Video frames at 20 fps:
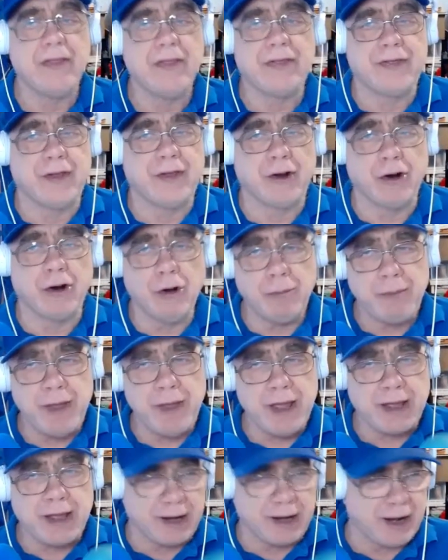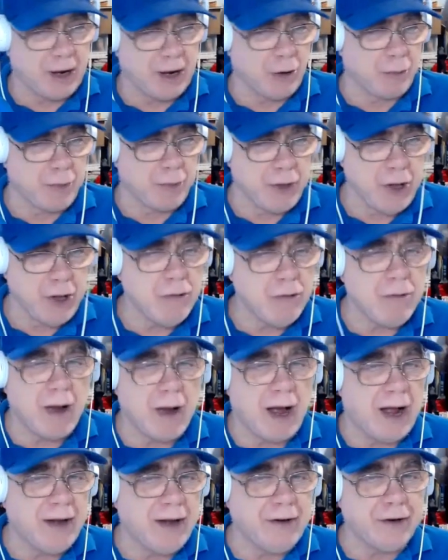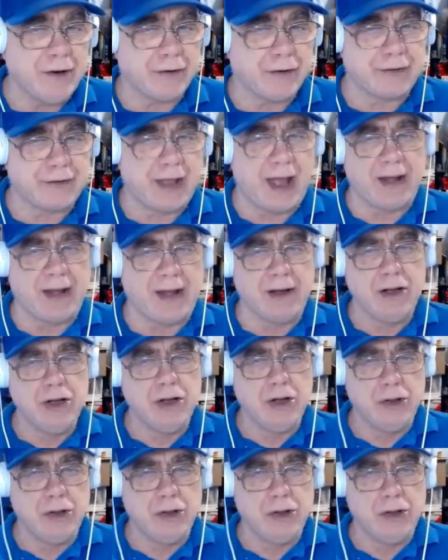Therapy can help you understand